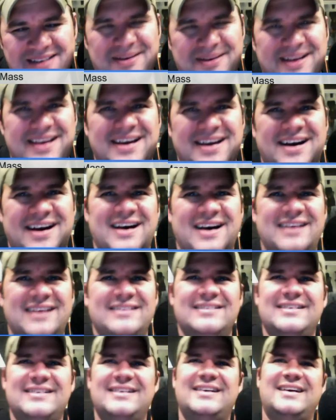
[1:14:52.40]
God.
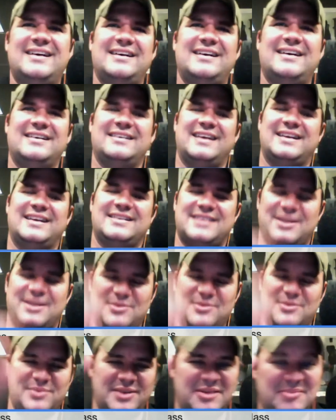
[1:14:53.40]
I just had a
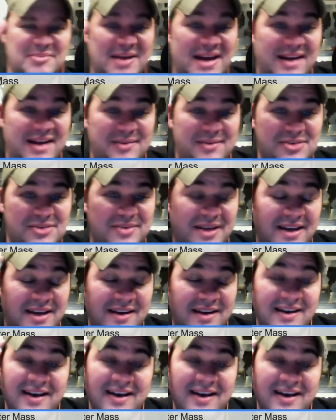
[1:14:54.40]
really bad image in my head.